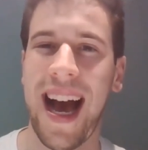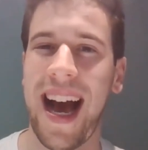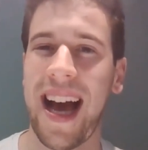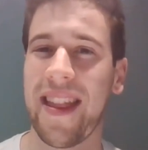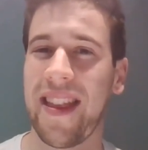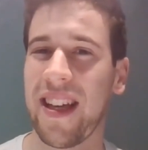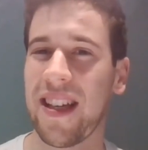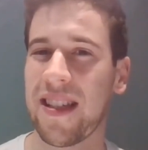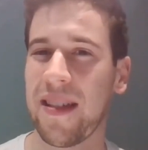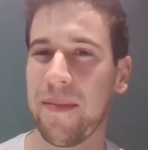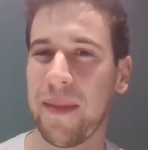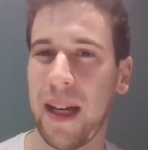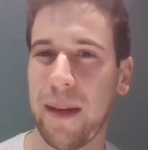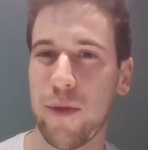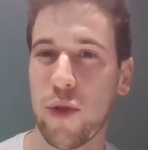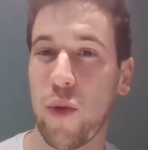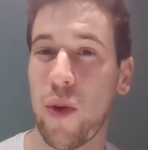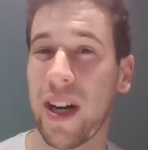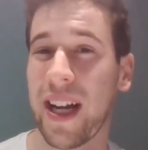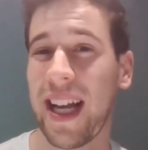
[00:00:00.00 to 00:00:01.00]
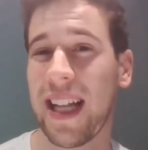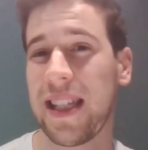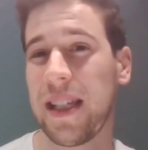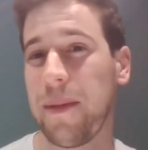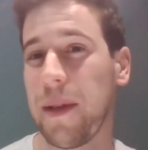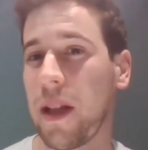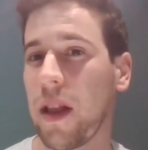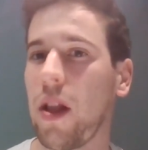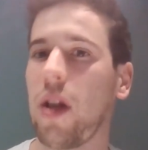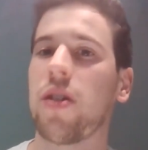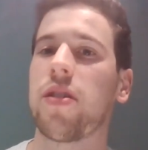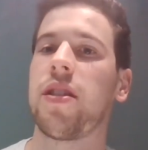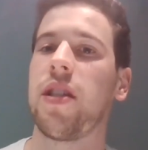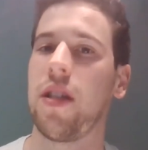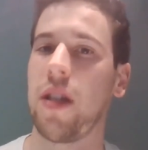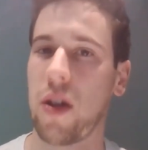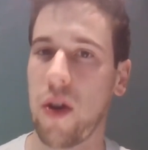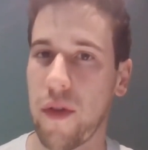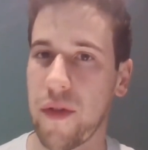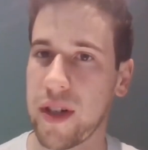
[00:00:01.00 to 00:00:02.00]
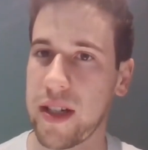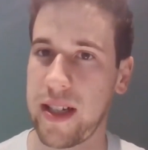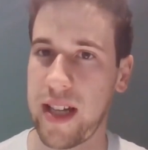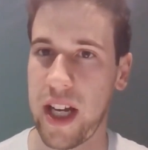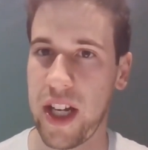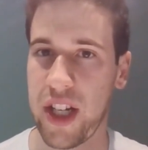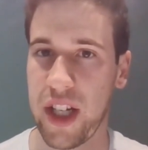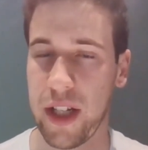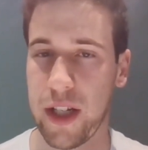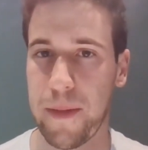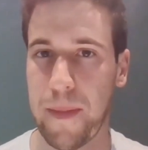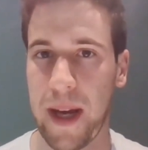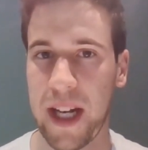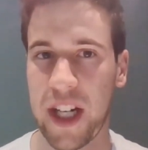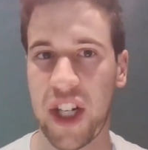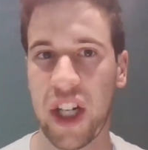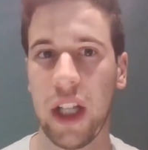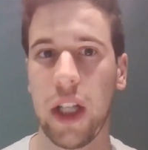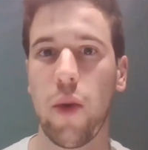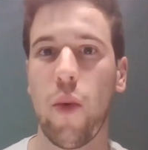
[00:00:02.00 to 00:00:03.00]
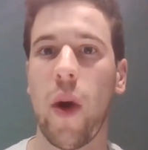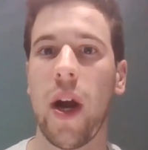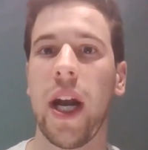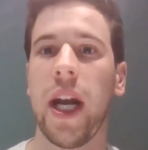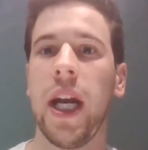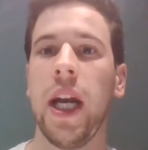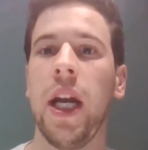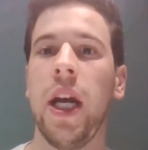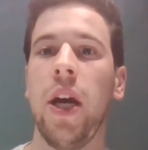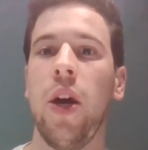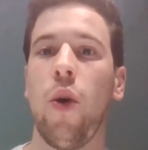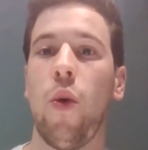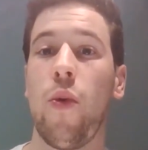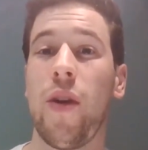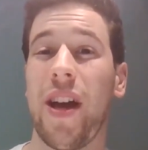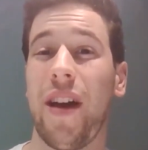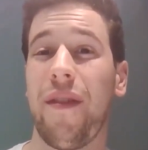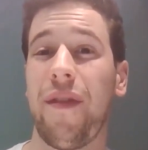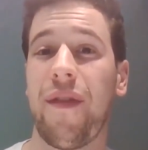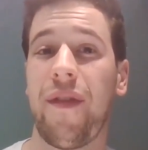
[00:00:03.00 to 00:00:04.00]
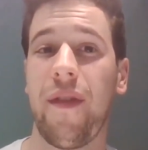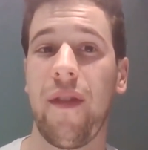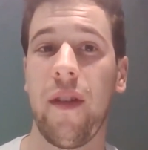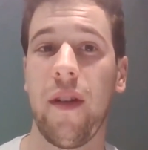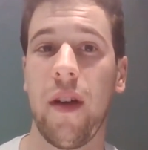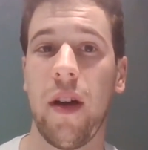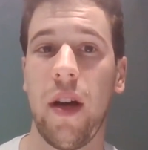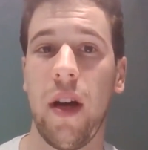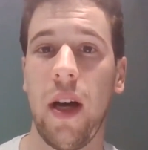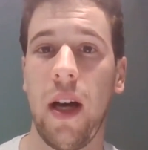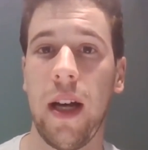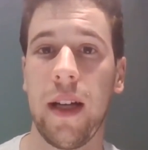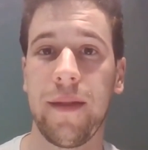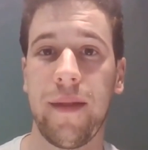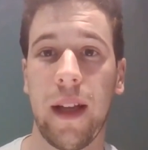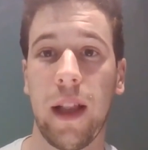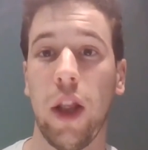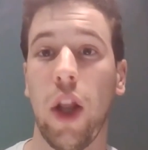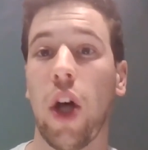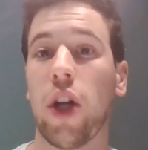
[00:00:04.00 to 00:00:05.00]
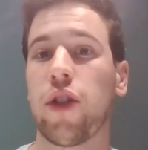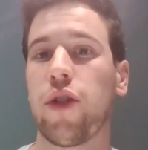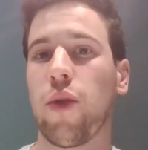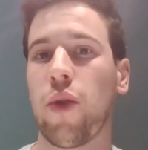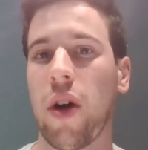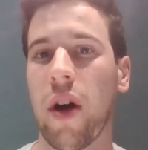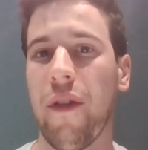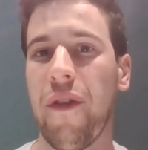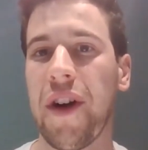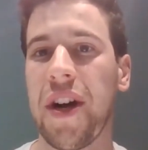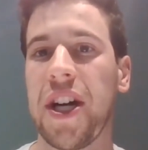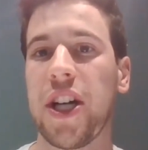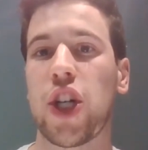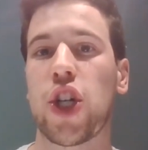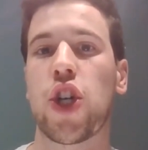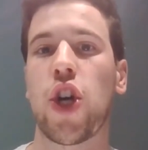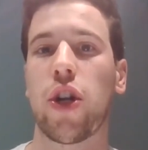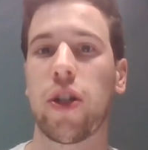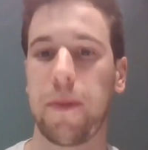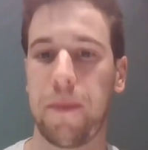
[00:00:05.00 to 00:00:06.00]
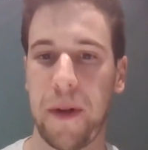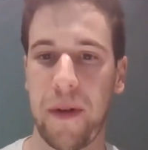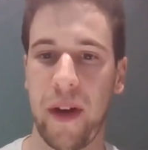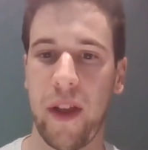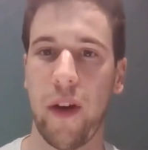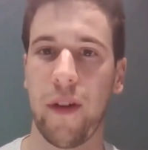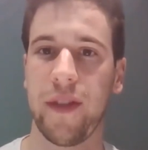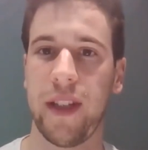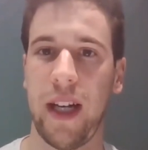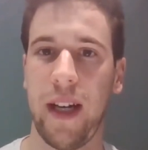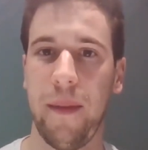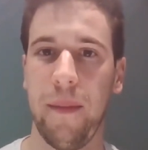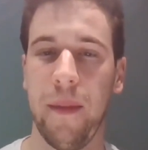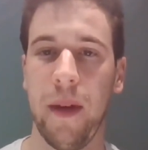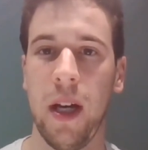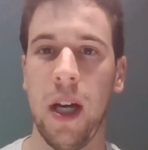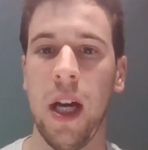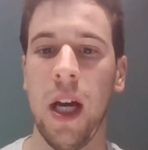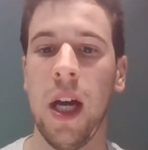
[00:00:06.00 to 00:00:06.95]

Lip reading: I think sometimes one gets a bit lost in the conversation, especially when we have a lot to cover in a short period of time.